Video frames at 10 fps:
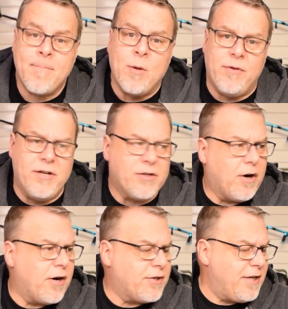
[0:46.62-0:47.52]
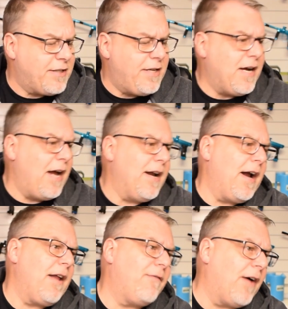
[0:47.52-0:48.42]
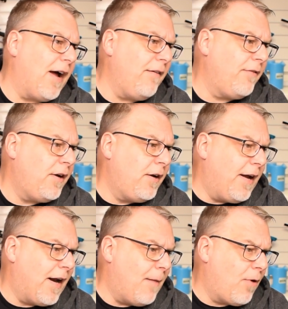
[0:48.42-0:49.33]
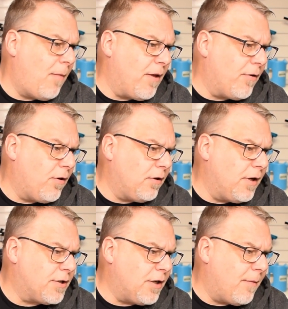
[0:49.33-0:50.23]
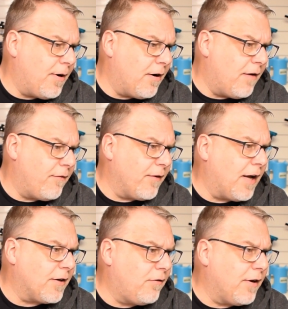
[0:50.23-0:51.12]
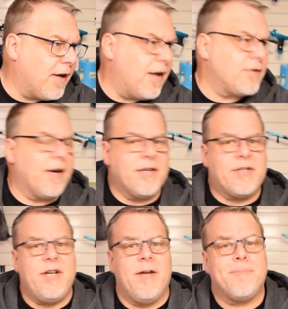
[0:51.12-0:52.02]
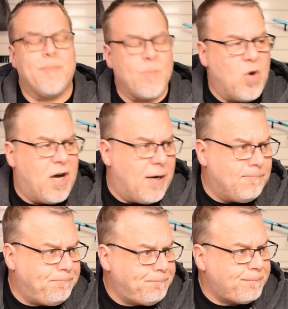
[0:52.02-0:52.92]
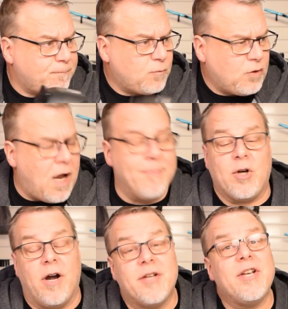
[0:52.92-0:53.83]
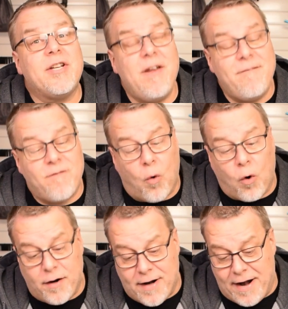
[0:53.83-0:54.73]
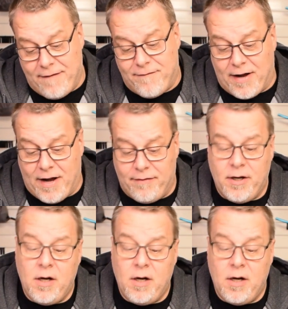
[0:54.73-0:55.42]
These are $69.95, and I brought my little list up here, and I forgot to click on it so I could see it. I'm sorry, $64.95.